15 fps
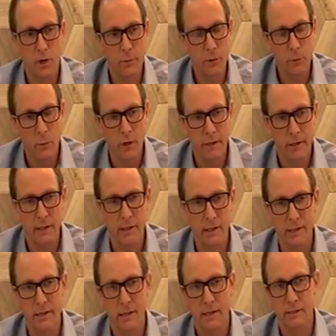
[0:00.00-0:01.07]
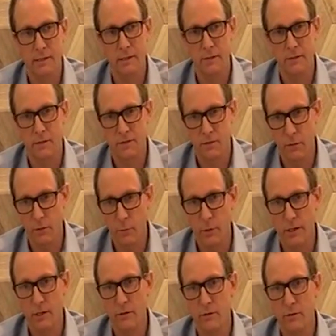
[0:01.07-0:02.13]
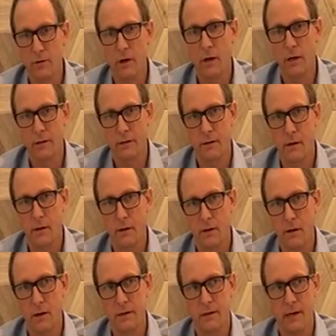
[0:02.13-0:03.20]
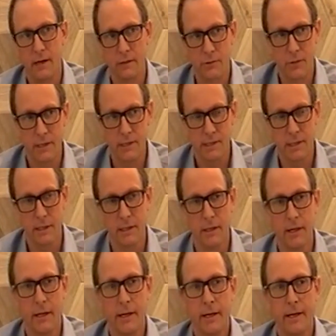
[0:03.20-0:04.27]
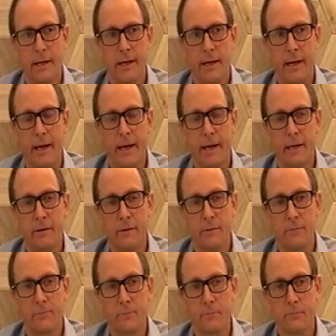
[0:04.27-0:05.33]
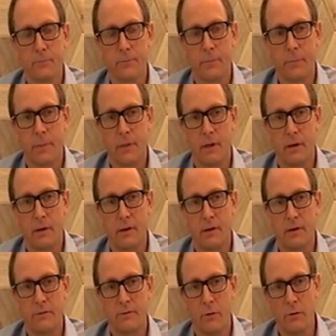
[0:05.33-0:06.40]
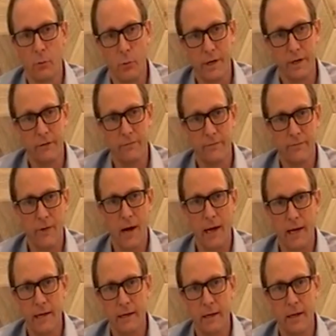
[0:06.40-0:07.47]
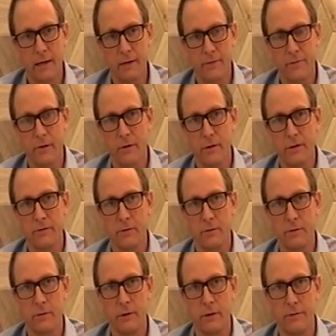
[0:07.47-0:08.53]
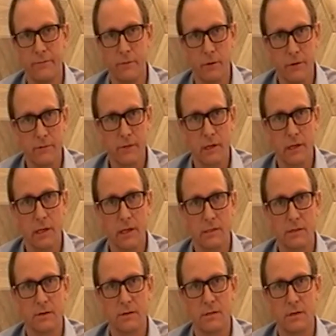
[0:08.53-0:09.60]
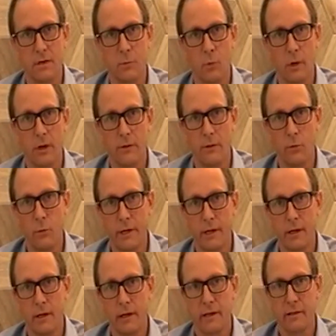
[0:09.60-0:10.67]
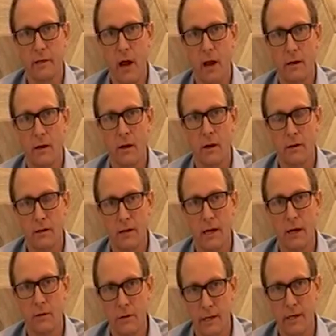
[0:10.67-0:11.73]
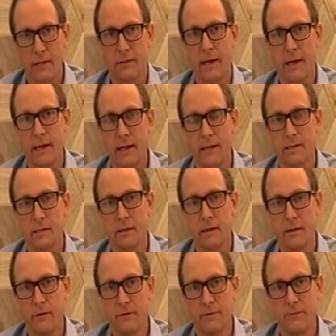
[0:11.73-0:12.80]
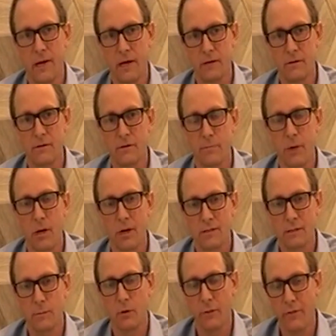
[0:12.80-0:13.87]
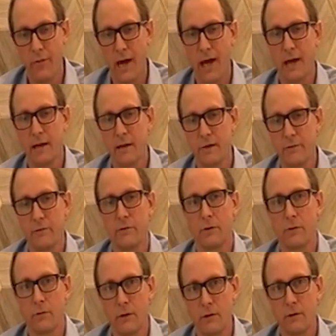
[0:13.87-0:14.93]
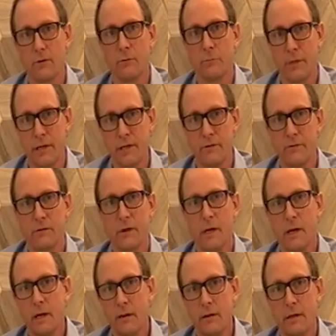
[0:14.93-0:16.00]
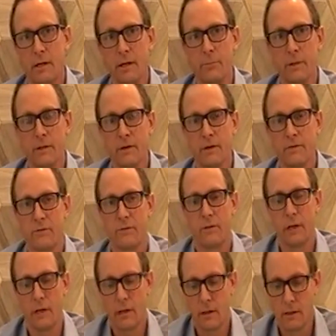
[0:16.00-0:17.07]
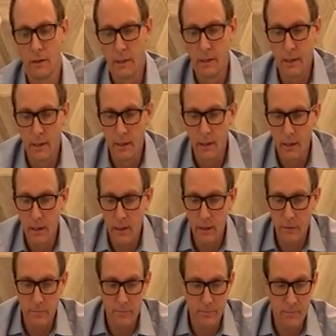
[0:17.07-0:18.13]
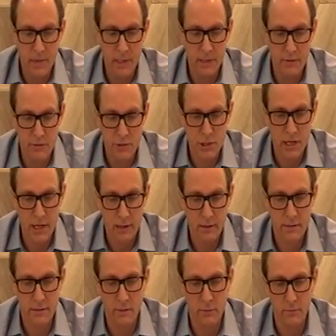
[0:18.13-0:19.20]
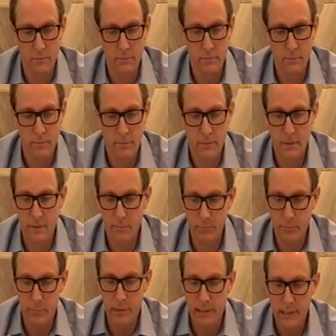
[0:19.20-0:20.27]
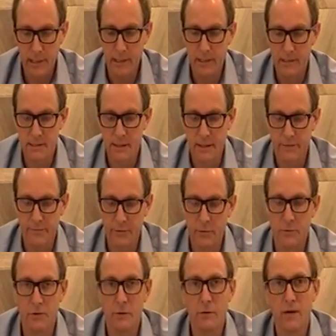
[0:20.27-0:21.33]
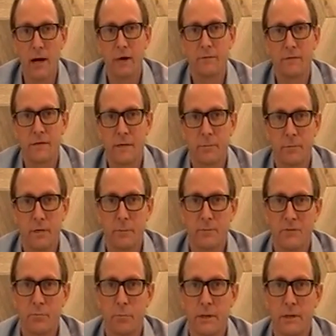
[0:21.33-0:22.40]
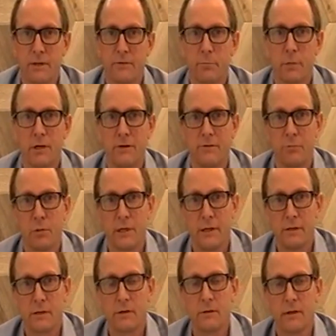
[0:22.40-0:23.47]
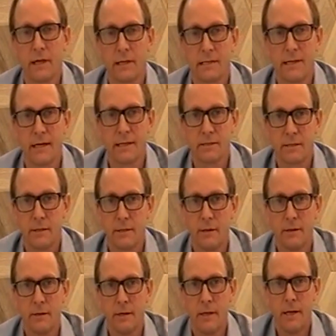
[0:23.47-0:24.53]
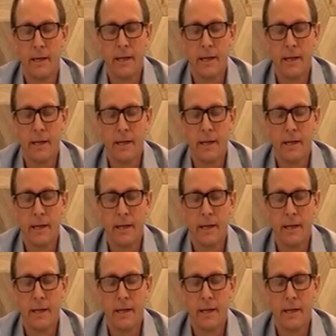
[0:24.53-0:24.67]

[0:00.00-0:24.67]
why we want you to get tested is so that we can do contact tracing, and so that we can find, and if there is a cluster somewhere, that we can get that knocked down and get that isolated as fast as possible. That is the critical piece to keeping this thing in check. So please, if you do have symptoms, please go get tested and